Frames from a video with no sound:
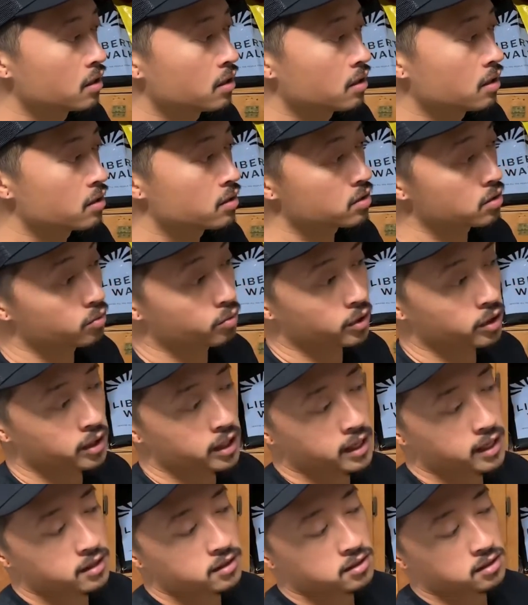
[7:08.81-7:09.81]
So
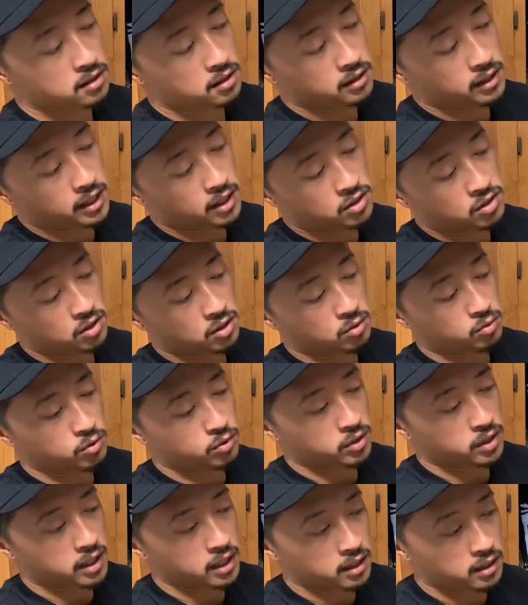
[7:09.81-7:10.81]
whereas the laser will
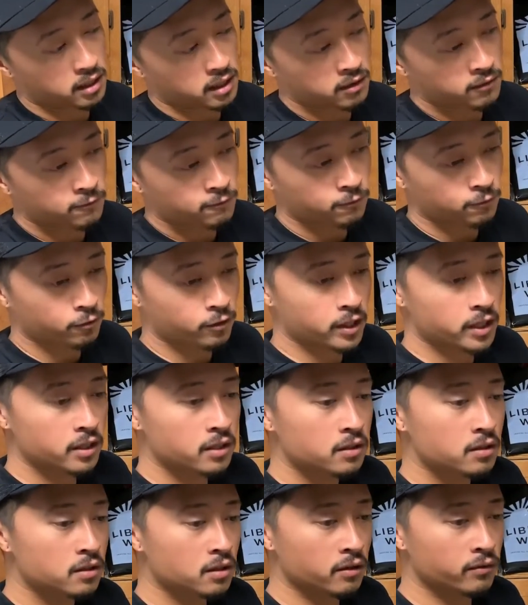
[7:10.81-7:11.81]
get infrared
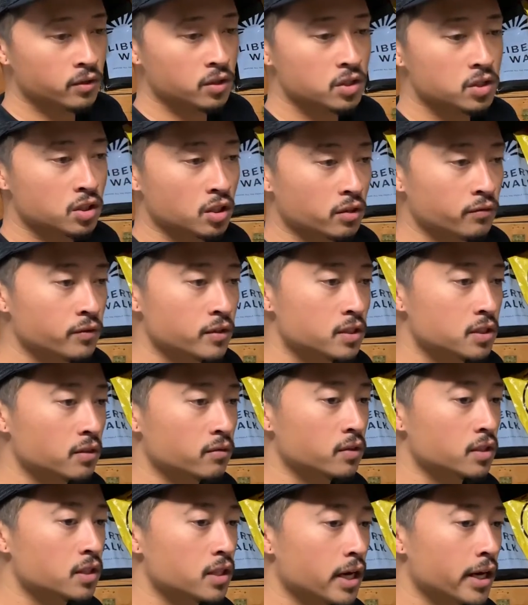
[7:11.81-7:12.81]
of the surface of the
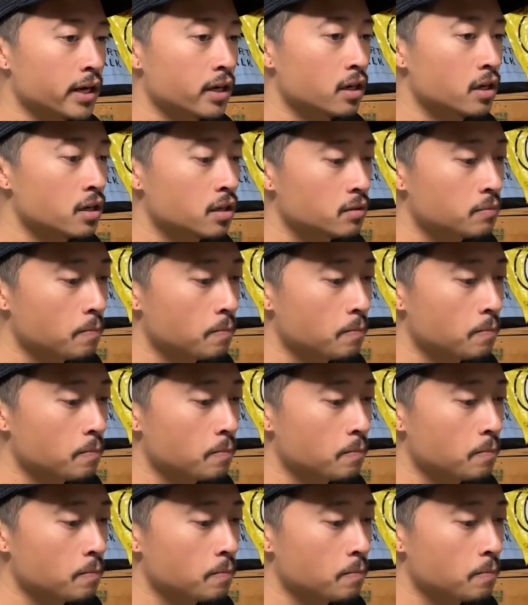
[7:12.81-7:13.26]
tire,